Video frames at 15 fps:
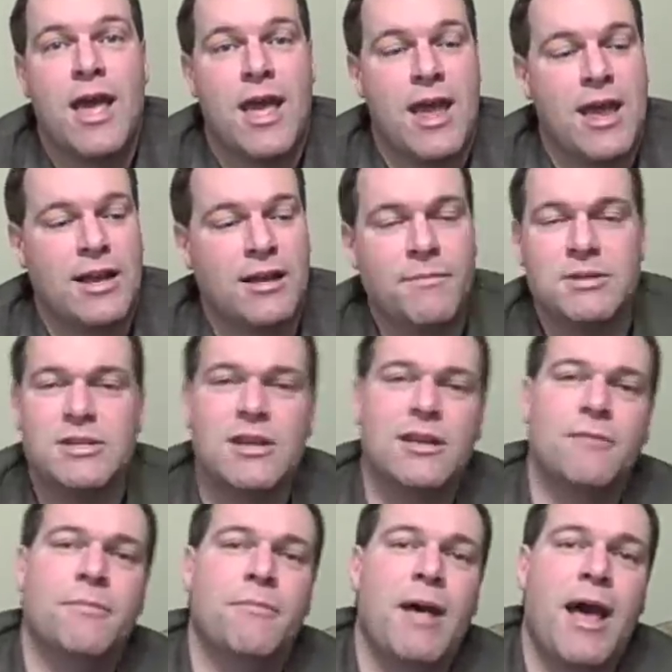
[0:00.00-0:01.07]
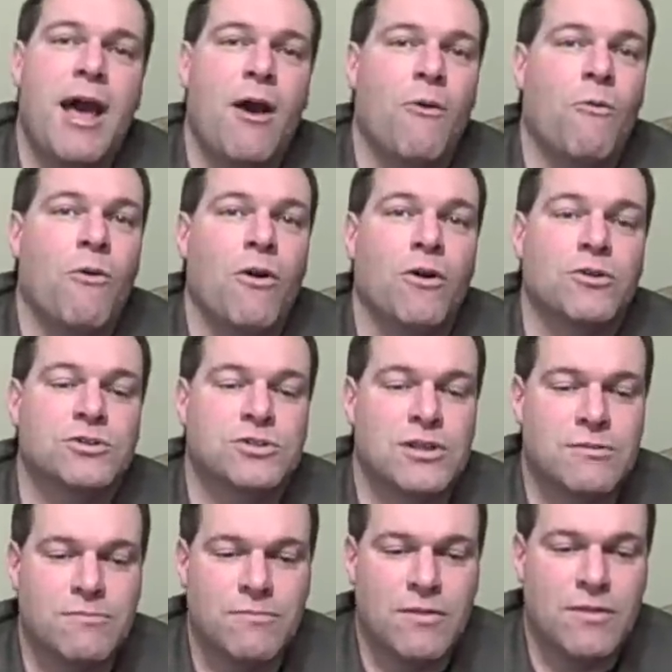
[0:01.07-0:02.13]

And let me tell you a little bit about how it works. And